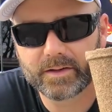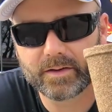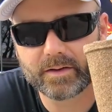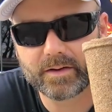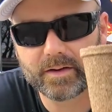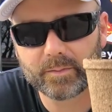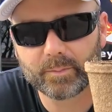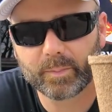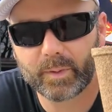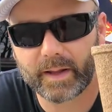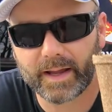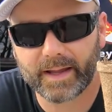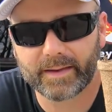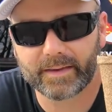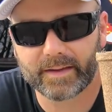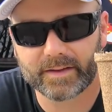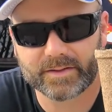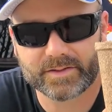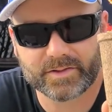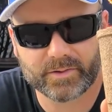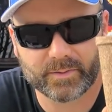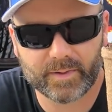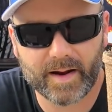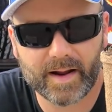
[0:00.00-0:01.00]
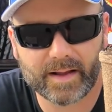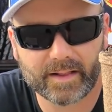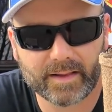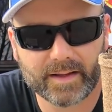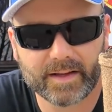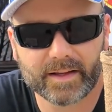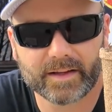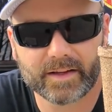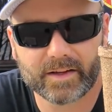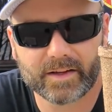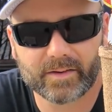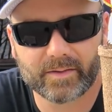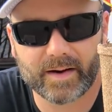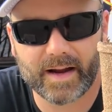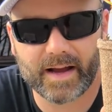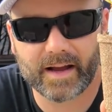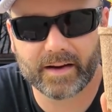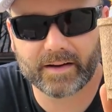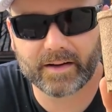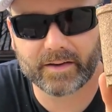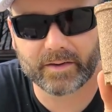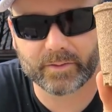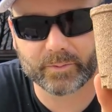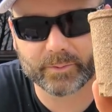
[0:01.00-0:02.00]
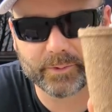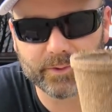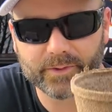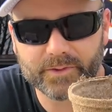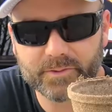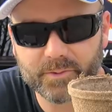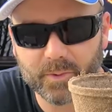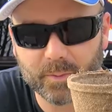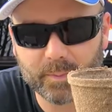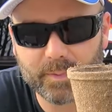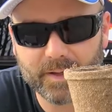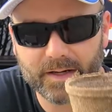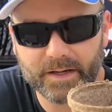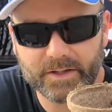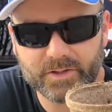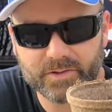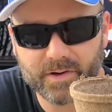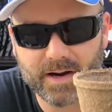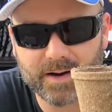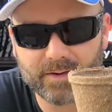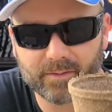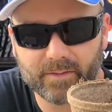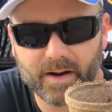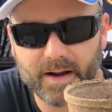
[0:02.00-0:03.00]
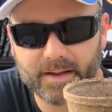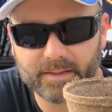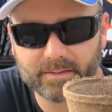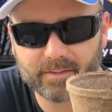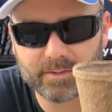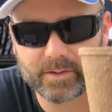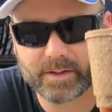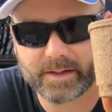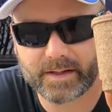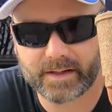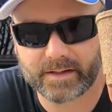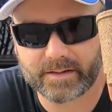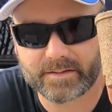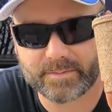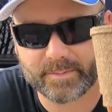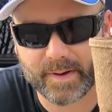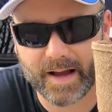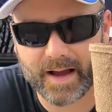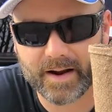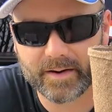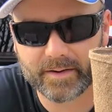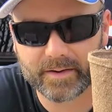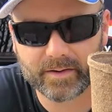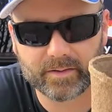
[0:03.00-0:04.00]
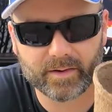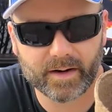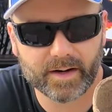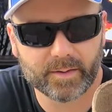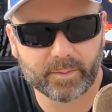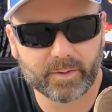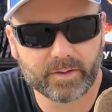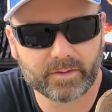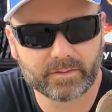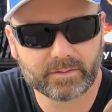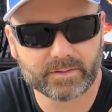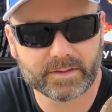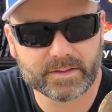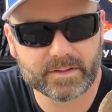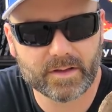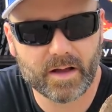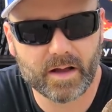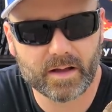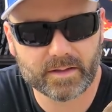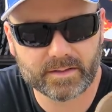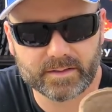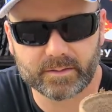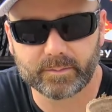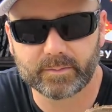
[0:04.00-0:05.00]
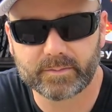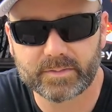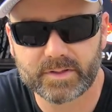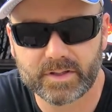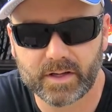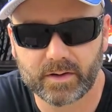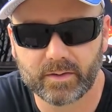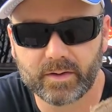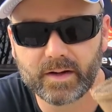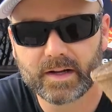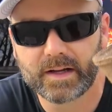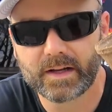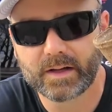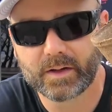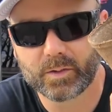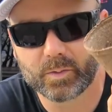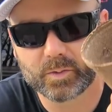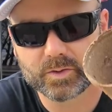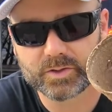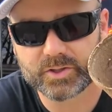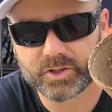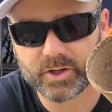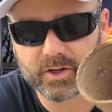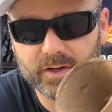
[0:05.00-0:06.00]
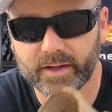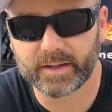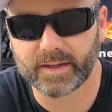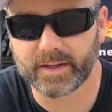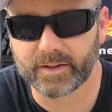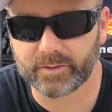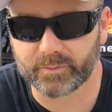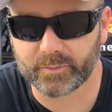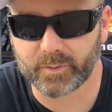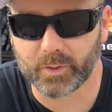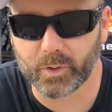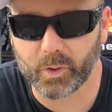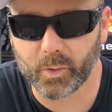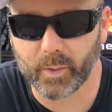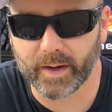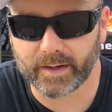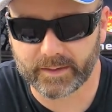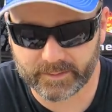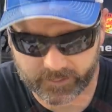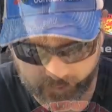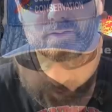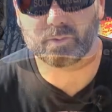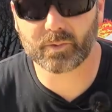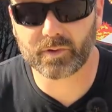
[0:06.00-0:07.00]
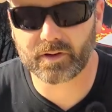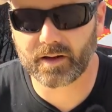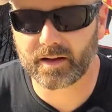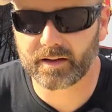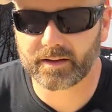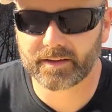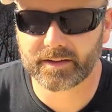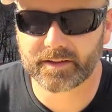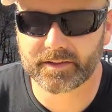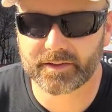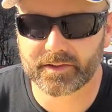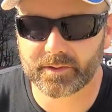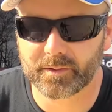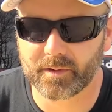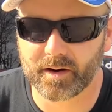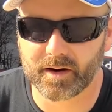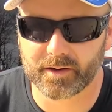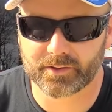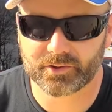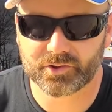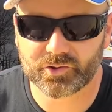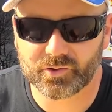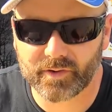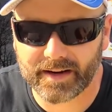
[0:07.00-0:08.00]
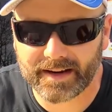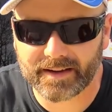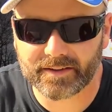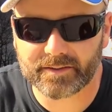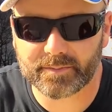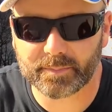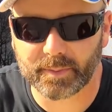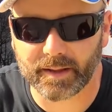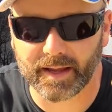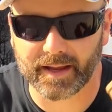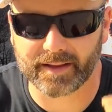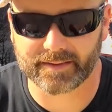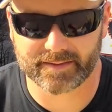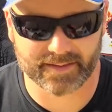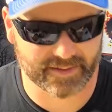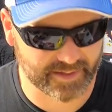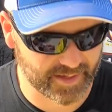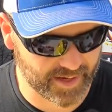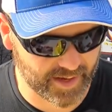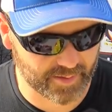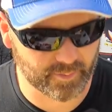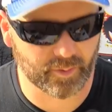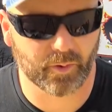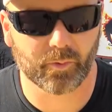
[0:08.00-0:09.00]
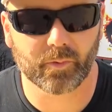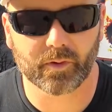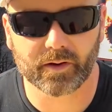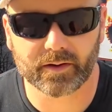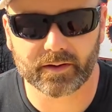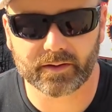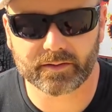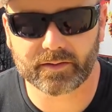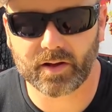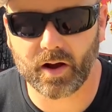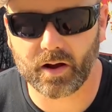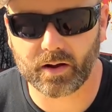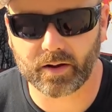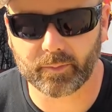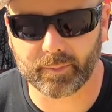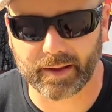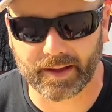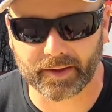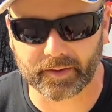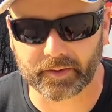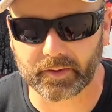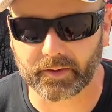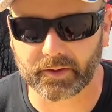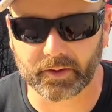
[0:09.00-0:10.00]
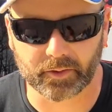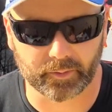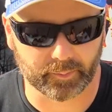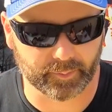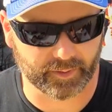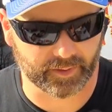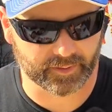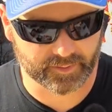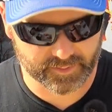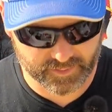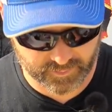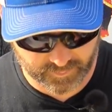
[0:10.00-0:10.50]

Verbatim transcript: You can plant this directly in the ground and the roots will penetrate right through it. It's biodegradable, it's awesome. So we'll show you this real quick. So we're not gonna do our transplant today, but we're gonna talk about it a little bit.